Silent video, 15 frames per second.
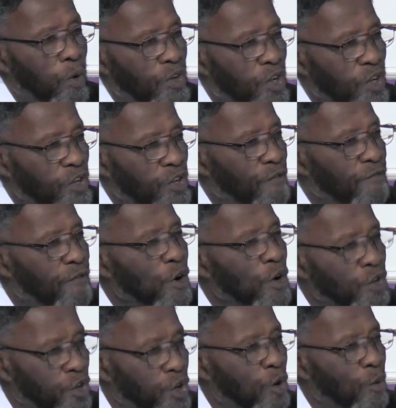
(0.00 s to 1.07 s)
which is the
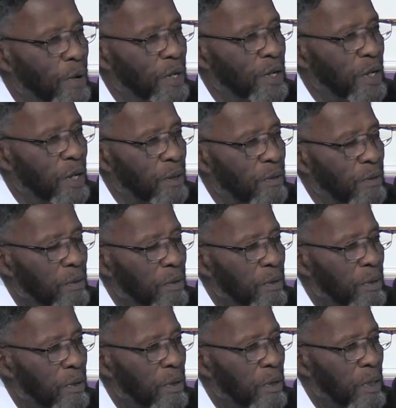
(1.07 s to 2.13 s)
first dominion
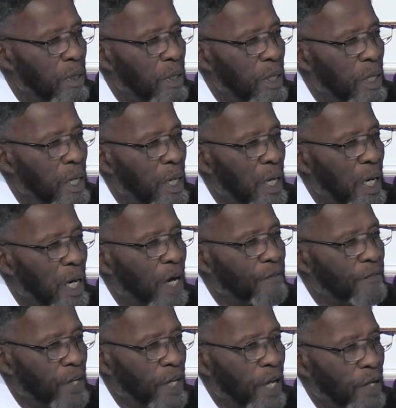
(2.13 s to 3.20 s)

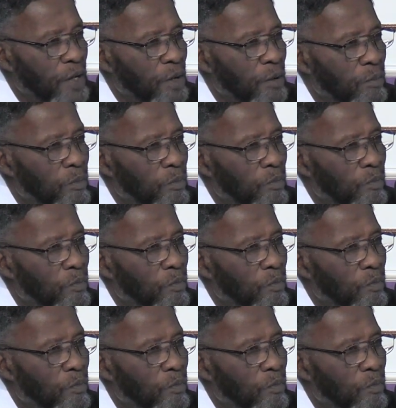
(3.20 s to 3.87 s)
of the kingdom.